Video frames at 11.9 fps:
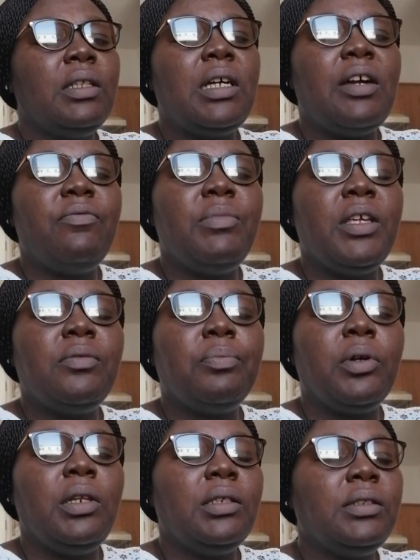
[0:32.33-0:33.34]
government
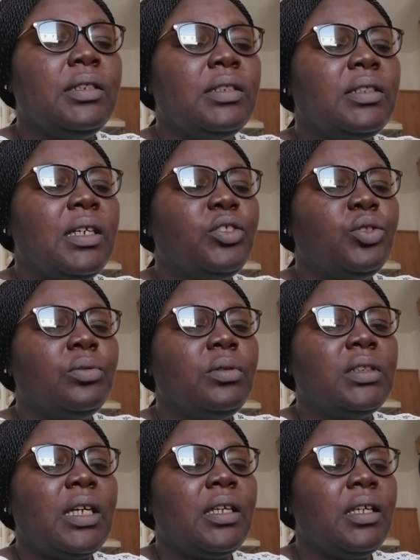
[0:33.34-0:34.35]
policies that
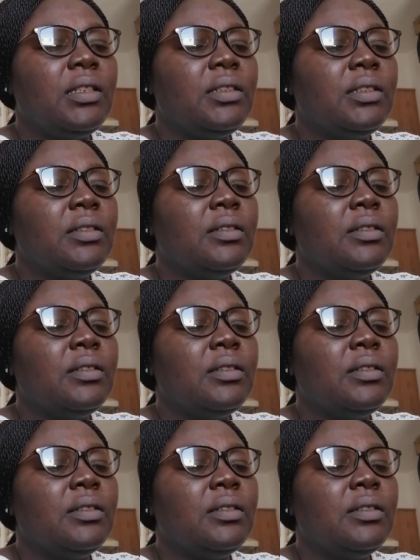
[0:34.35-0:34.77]
should target